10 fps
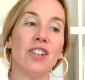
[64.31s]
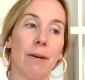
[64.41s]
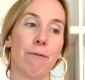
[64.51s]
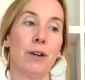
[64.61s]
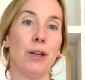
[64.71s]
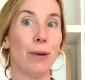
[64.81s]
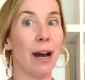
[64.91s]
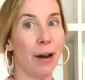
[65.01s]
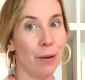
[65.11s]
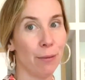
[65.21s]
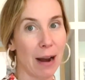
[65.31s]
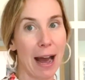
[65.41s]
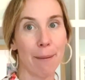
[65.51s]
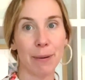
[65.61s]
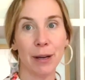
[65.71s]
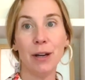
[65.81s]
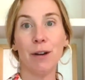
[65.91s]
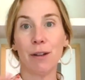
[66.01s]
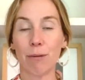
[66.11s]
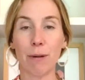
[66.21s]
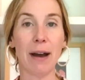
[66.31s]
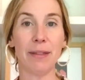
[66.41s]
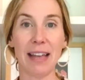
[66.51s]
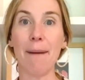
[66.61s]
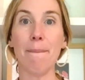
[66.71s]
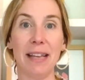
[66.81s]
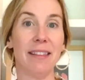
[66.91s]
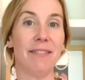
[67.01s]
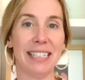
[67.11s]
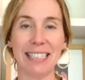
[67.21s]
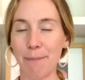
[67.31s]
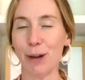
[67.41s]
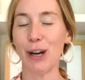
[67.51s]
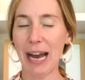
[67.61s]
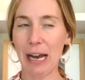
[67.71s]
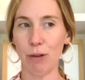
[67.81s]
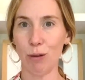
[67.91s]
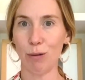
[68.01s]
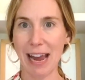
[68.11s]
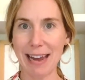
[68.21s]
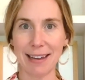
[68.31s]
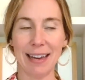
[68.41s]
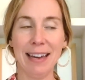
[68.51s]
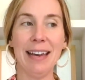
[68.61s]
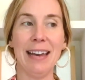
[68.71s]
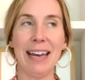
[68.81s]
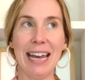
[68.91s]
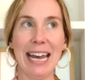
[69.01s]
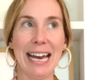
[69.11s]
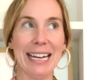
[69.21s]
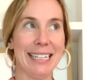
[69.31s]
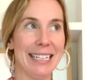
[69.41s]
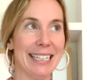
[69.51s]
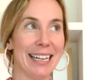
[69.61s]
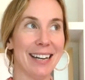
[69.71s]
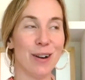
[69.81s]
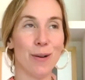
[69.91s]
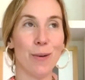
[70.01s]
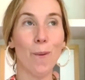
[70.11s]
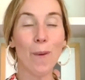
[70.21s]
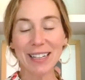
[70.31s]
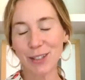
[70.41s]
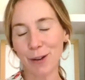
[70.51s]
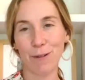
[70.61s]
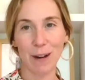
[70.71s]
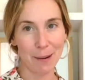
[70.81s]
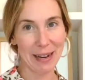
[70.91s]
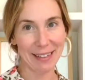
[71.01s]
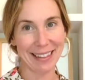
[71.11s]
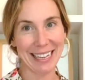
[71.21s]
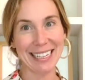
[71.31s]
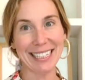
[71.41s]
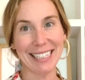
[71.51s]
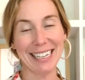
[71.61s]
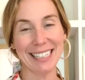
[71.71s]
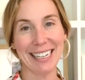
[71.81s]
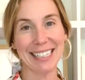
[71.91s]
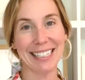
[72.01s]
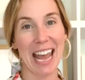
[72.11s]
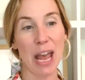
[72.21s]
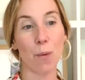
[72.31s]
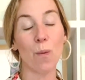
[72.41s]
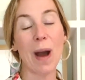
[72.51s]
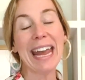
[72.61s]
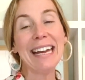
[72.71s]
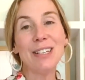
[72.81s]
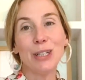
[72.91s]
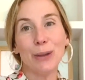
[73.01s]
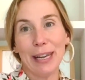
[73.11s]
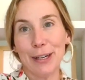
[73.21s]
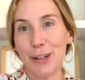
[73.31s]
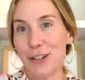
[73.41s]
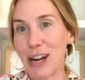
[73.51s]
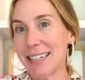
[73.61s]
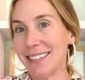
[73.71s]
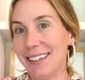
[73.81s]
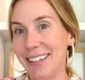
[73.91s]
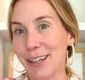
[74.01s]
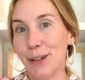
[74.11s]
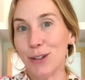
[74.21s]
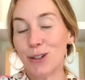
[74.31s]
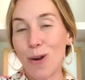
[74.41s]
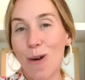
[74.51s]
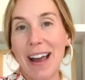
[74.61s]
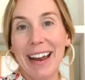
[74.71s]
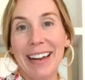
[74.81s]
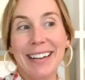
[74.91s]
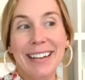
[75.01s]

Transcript: up for you to unwrap throughout that month of December how you like. And what's so fun about this is it's a way to interject a little joy,